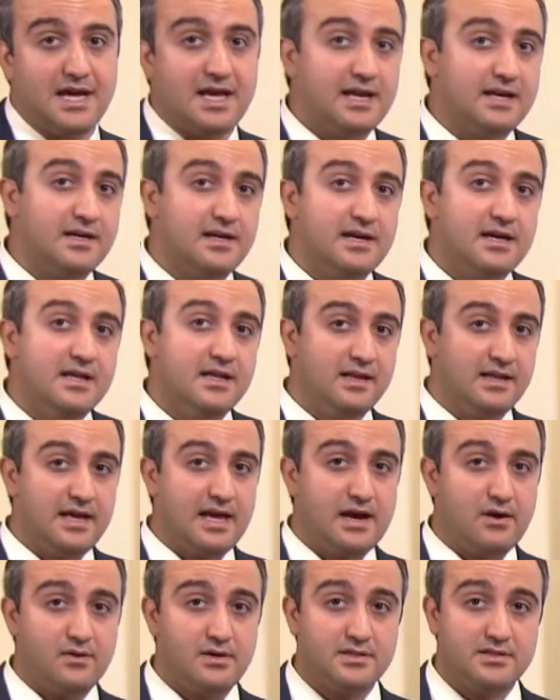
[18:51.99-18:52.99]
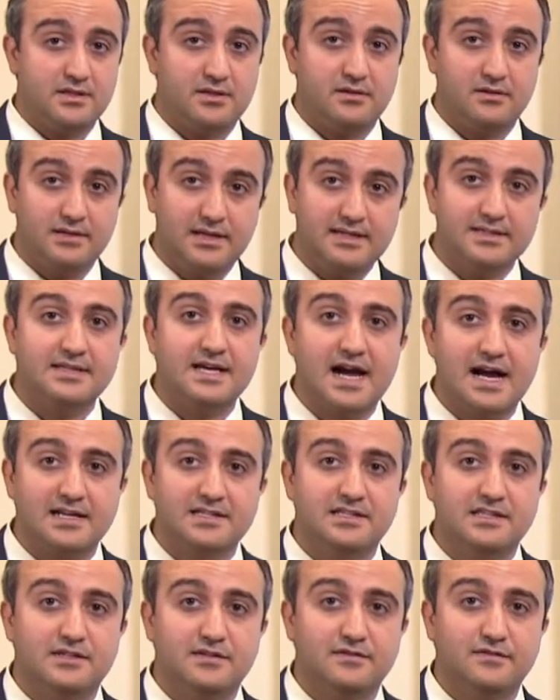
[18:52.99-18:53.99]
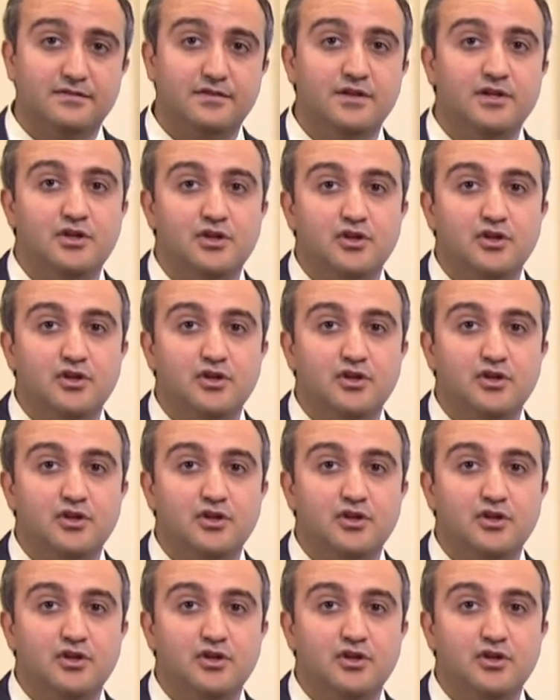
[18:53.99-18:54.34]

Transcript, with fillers: And areas that are less active